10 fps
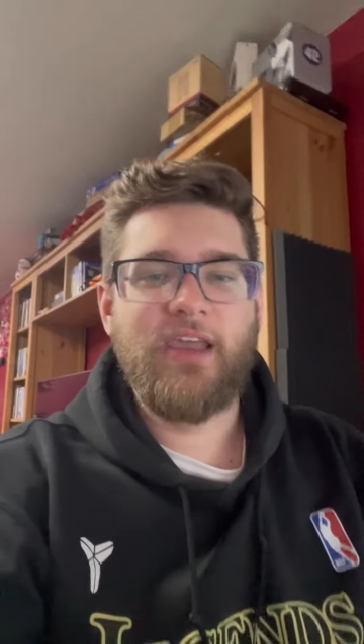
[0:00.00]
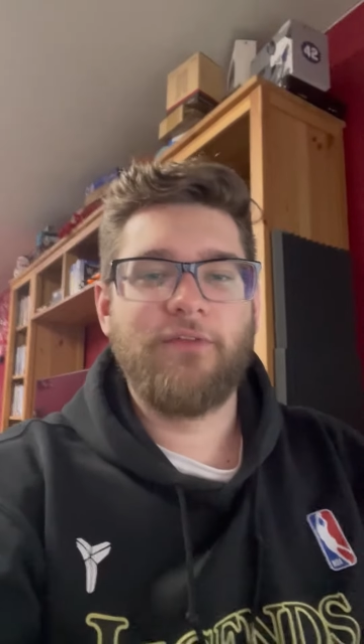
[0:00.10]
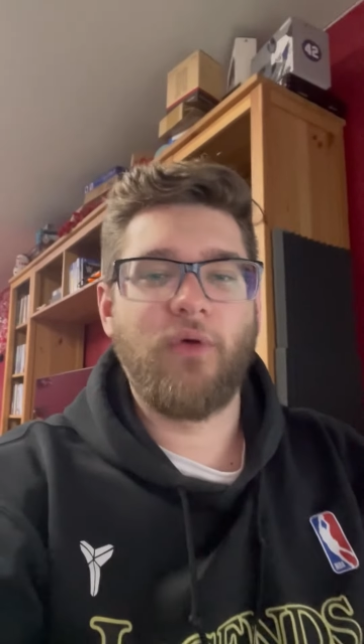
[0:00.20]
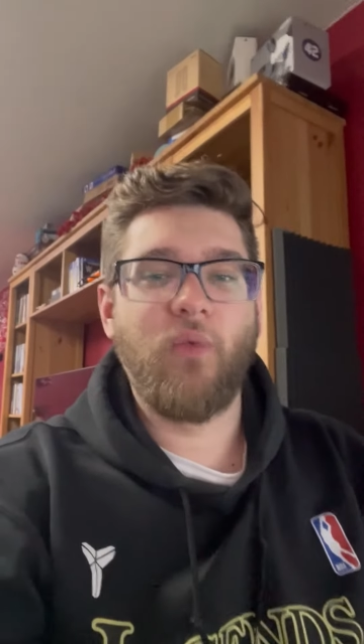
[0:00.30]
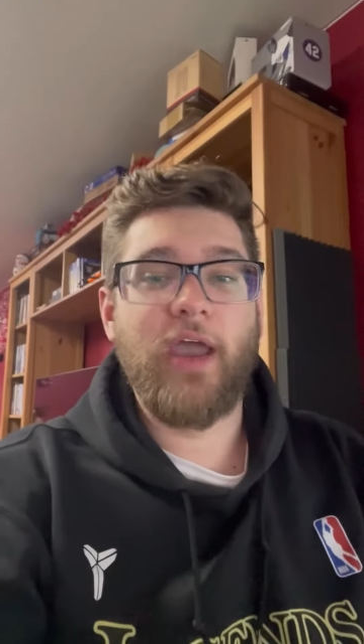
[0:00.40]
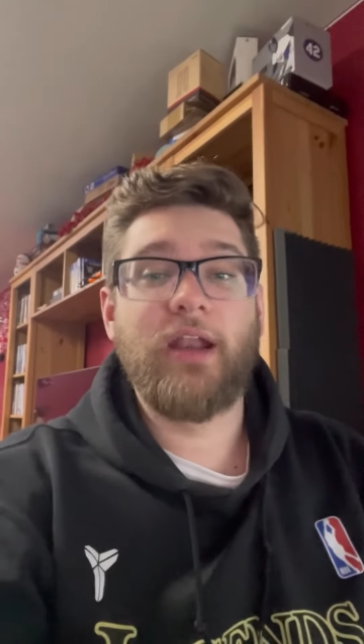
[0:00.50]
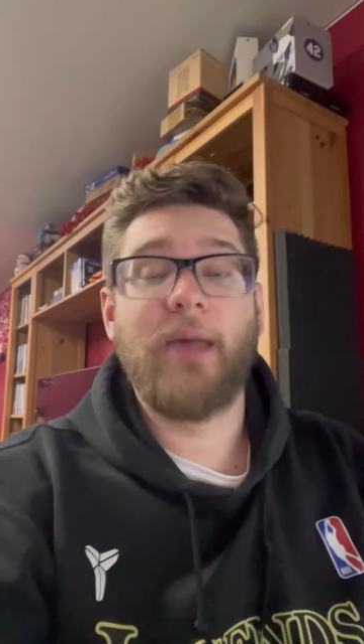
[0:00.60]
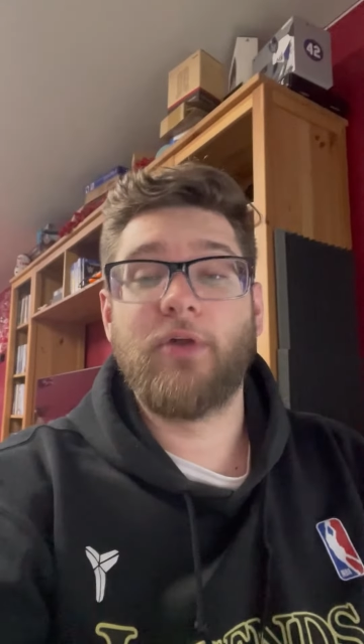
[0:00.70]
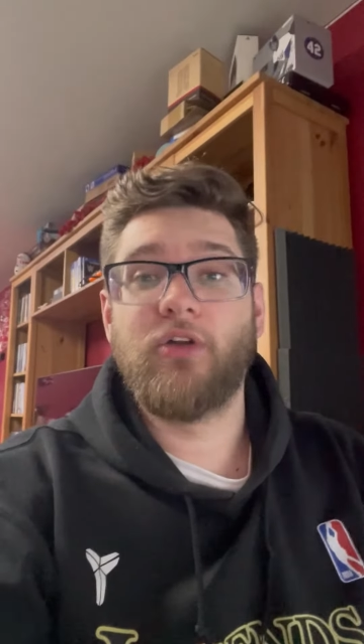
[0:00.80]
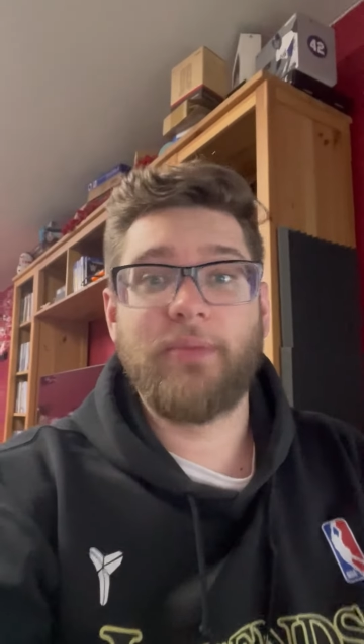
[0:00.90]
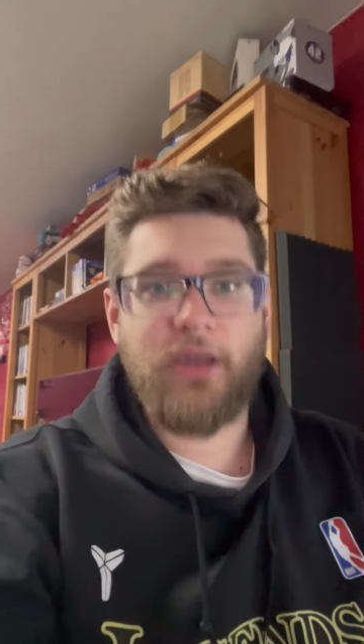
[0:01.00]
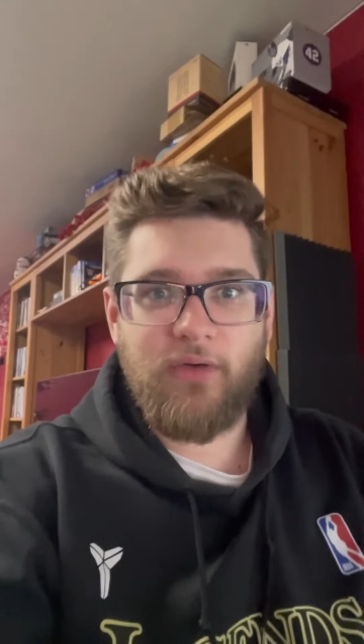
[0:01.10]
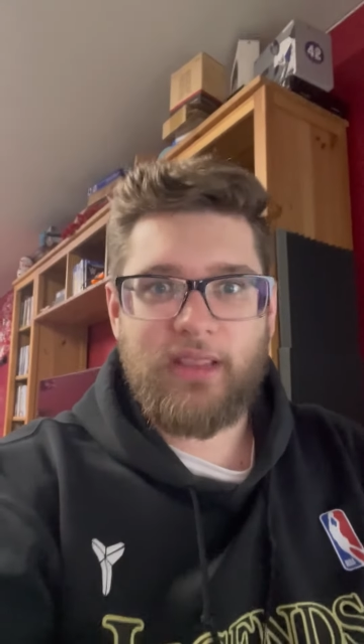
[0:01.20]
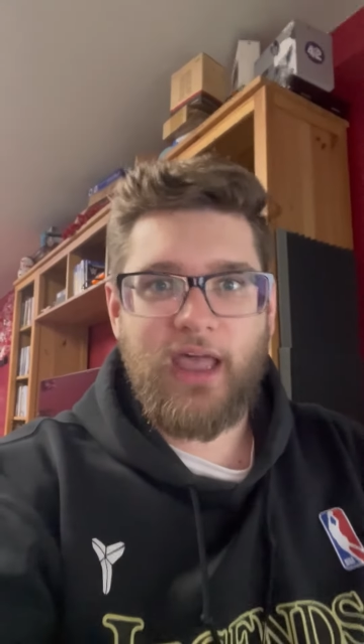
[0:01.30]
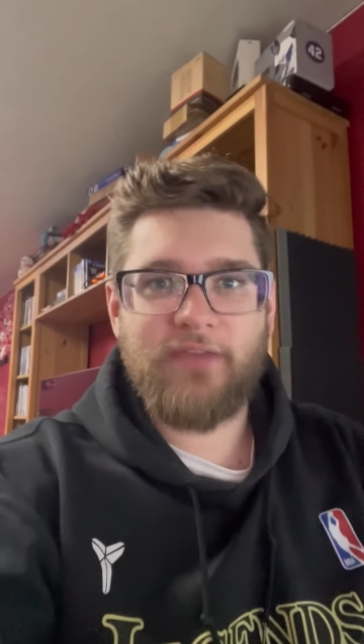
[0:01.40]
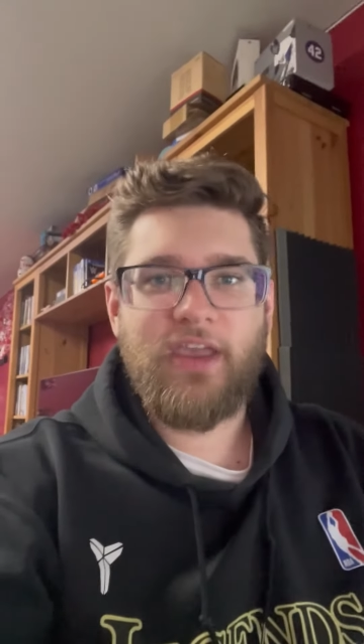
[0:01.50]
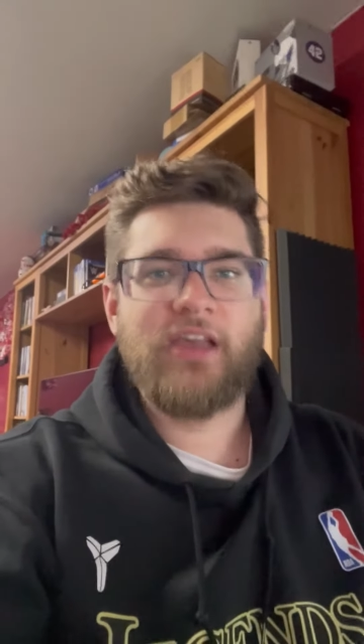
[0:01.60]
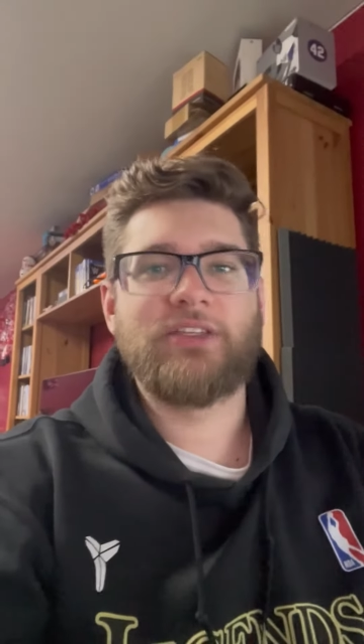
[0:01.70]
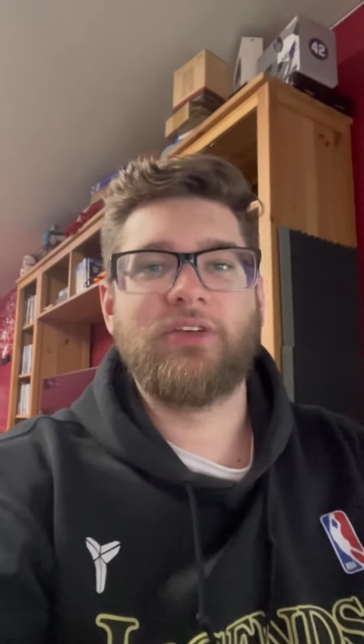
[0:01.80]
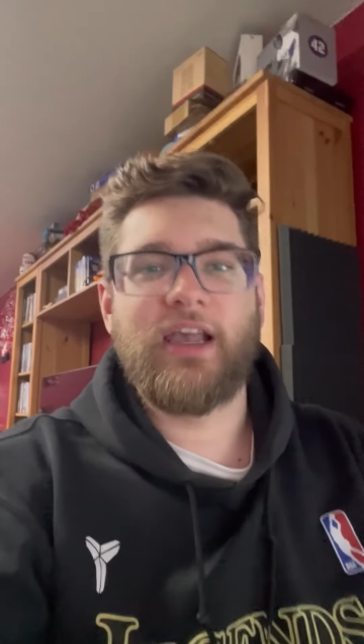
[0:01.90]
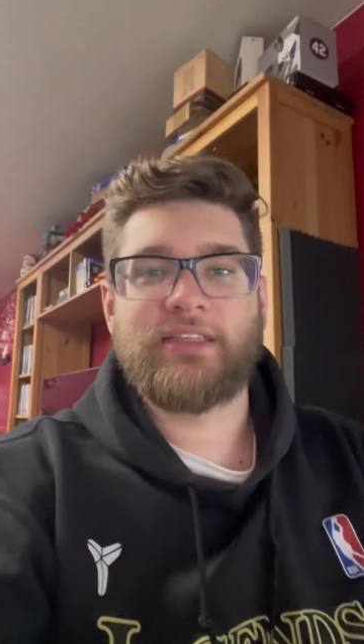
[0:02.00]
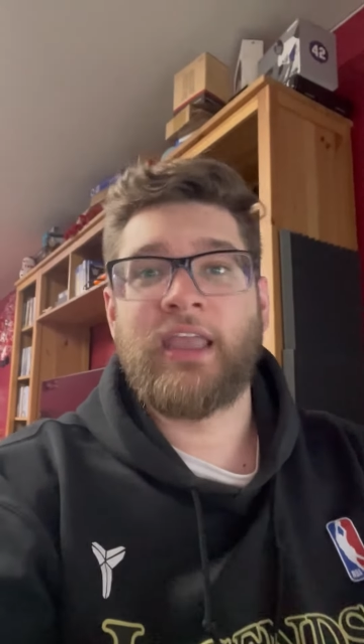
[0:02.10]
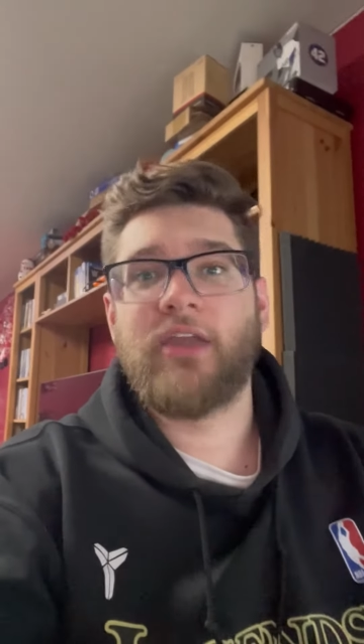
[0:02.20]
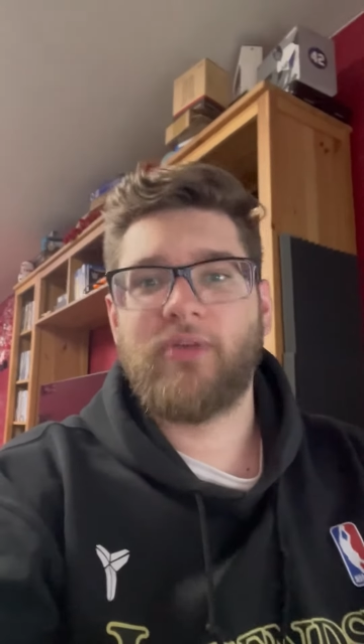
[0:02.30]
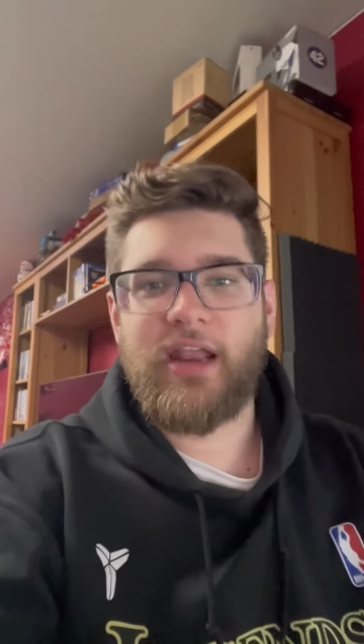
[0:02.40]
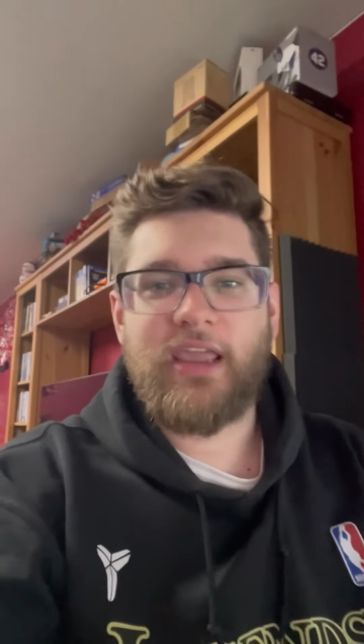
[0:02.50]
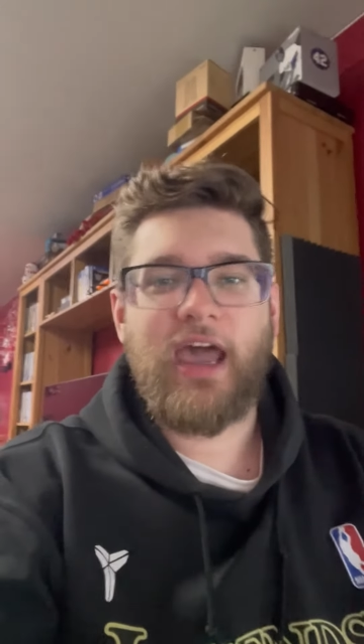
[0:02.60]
for when I'm going to be going live, so you guys can get ready.